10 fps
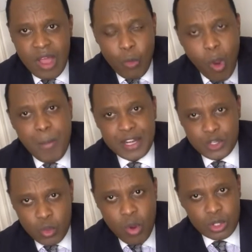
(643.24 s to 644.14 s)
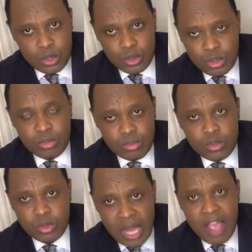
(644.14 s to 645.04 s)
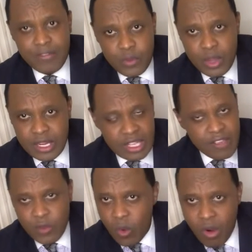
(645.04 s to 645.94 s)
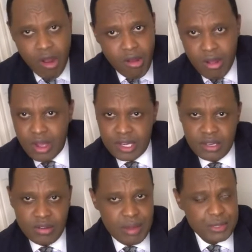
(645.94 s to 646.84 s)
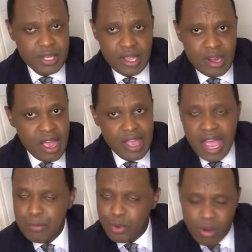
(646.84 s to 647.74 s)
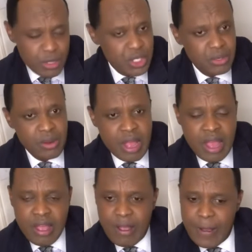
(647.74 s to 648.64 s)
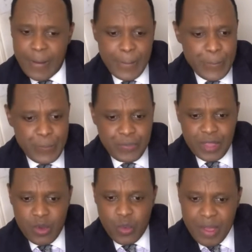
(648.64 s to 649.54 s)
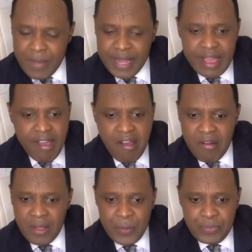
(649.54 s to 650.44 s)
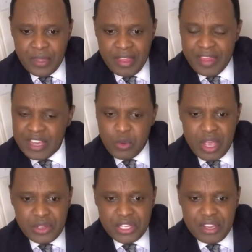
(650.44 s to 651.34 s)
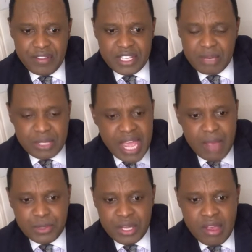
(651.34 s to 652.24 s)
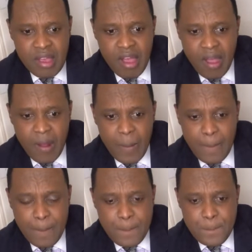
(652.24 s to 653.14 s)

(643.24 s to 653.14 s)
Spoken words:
woman is going to love you and give you all her heart. You know what I'm saying? I promise you. Women, that's why you see even sometimes, I